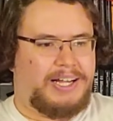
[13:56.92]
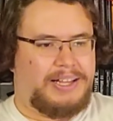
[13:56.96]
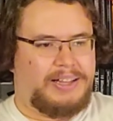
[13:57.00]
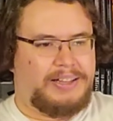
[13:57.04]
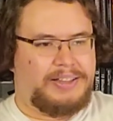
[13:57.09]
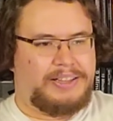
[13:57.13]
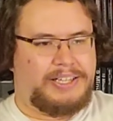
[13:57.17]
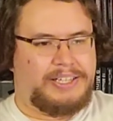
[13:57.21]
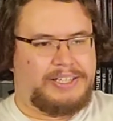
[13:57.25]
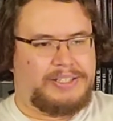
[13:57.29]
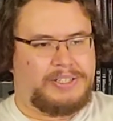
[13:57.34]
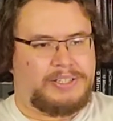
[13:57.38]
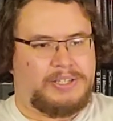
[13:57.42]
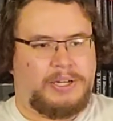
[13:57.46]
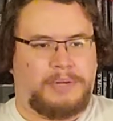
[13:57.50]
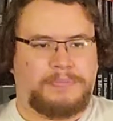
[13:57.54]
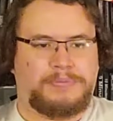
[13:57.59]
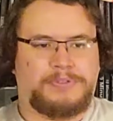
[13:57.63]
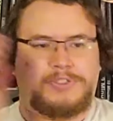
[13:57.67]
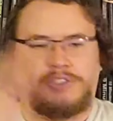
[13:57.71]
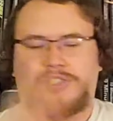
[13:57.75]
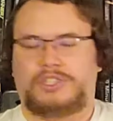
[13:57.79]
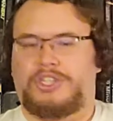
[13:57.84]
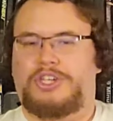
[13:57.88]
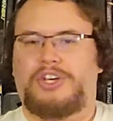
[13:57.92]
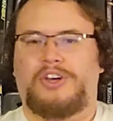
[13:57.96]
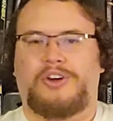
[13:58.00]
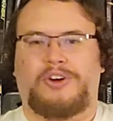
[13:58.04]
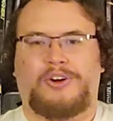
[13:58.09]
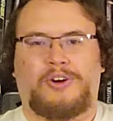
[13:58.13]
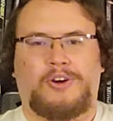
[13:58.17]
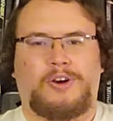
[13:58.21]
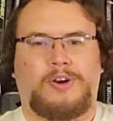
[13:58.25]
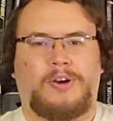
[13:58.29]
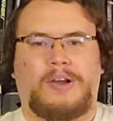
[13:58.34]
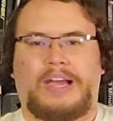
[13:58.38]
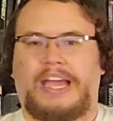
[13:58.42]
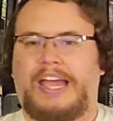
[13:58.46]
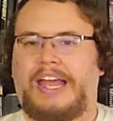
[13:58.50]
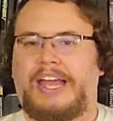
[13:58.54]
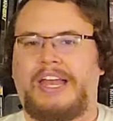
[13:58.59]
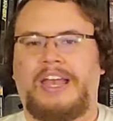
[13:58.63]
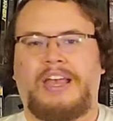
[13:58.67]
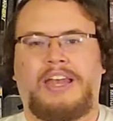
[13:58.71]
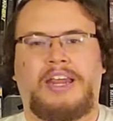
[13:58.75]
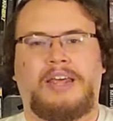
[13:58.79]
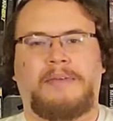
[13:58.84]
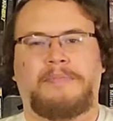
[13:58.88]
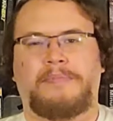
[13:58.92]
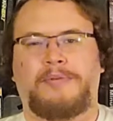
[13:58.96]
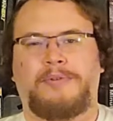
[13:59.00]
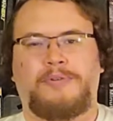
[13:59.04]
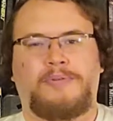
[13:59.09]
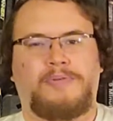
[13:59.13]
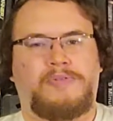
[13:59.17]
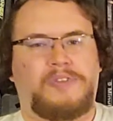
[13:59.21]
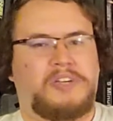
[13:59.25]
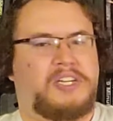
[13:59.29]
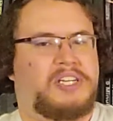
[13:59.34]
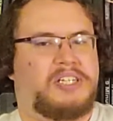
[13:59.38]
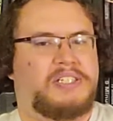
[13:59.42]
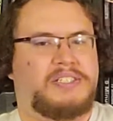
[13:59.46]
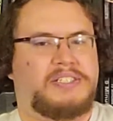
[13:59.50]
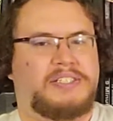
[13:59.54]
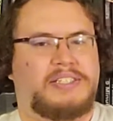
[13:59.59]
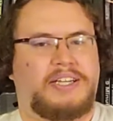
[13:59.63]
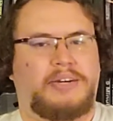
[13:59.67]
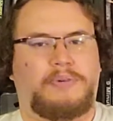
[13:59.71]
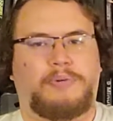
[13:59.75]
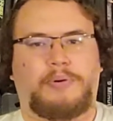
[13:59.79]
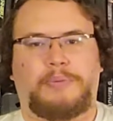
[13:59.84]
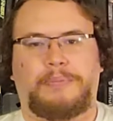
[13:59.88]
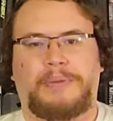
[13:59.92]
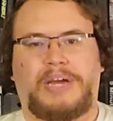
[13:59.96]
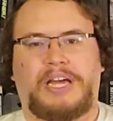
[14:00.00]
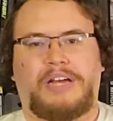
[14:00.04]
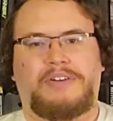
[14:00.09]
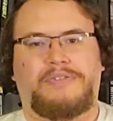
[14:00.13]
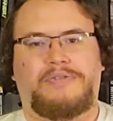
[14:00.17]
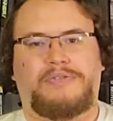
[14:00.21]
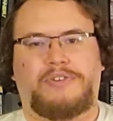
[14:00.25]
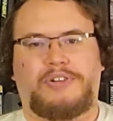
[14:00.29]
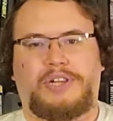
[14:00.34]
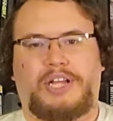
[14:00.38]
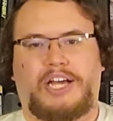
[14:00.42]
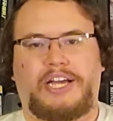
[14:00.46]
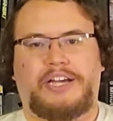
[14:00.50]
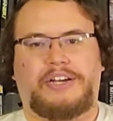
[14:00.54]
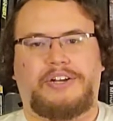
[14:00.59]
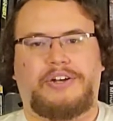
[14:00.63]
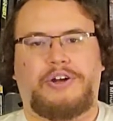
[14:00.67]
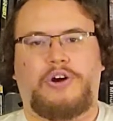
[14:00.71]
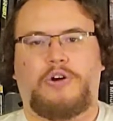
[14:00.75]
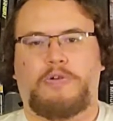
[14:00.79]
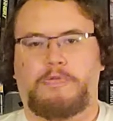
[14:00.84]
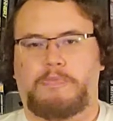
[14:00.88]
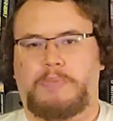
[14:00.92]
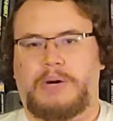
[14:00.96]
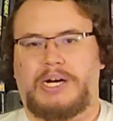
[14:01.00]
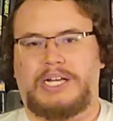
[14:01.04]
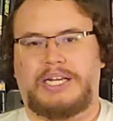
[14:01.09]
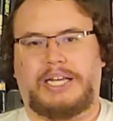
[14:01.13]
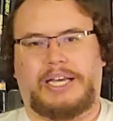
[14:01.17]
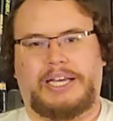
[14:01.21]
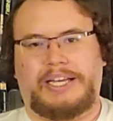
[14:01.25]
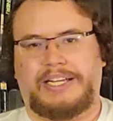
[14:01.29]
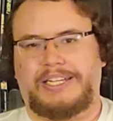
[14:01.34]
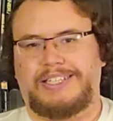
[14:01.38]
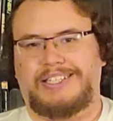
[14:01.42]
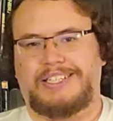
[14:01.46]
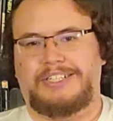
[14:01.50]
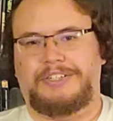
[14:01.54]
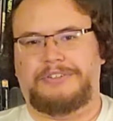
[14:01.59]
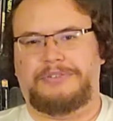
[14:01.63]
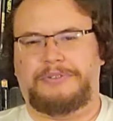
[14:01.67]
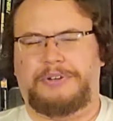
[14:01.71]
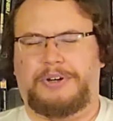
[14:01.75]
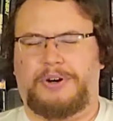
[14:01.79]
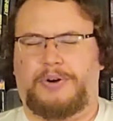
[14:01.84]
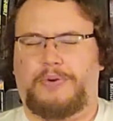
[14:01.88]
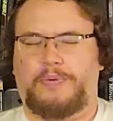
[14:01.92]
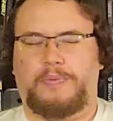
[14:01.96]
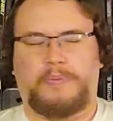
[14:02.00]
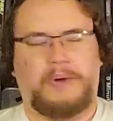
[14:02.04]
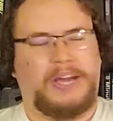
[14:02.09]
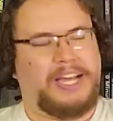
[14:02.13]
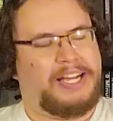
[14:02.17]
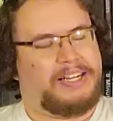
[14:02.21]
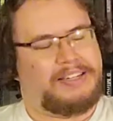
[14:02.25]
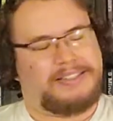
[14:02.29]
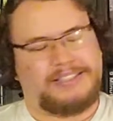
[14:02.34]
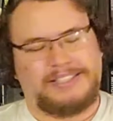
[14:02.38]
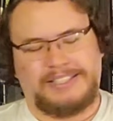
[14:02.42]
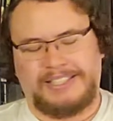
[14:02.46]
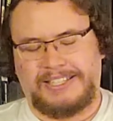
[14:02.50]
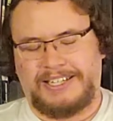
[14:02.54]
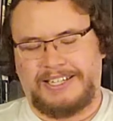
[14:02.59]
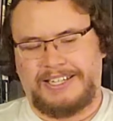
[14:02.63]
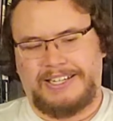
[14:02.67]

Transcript: these obscure indie movies that were made for like no money, and then you go, wait.